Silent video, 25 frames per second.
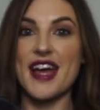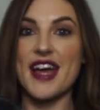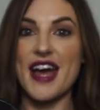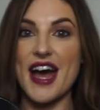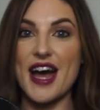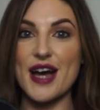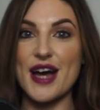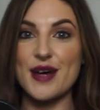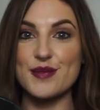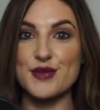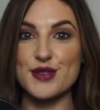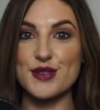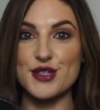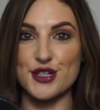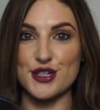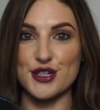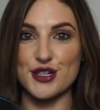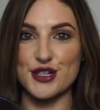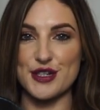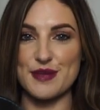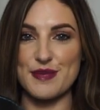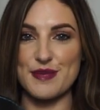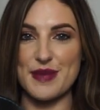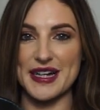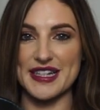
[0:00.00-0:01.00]

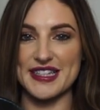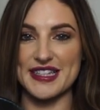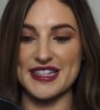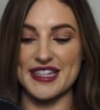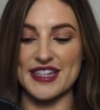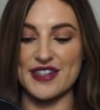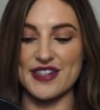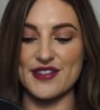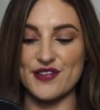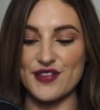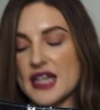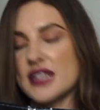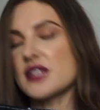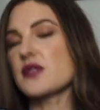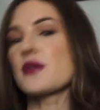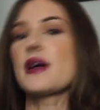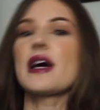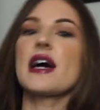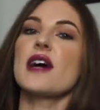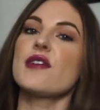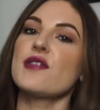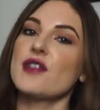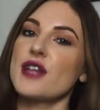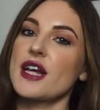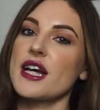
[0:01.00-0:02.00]
absolutely massive. So I
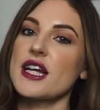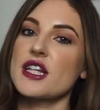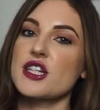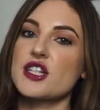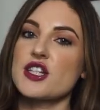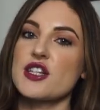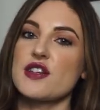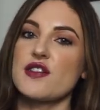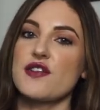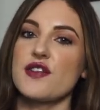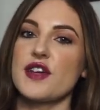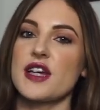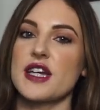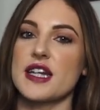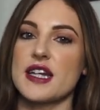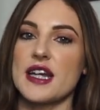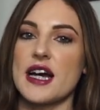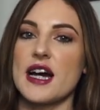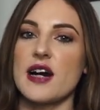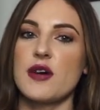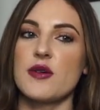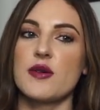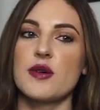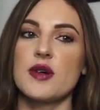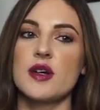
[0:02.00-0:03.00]
haven't actually figured
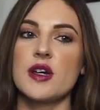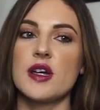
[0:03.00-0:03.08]
out